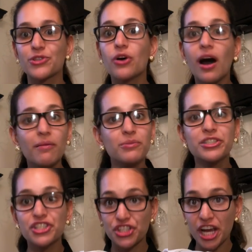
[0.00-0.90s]
So I'm gonna
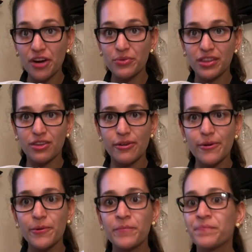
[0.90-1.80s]
share with
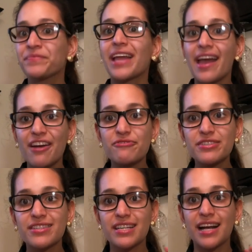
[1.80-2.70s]
you
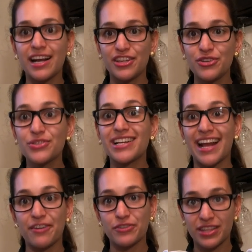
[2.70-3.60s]
everything I use and
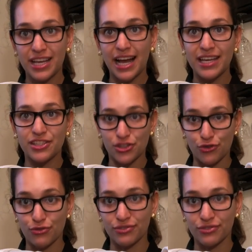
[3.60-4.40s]
everything I do.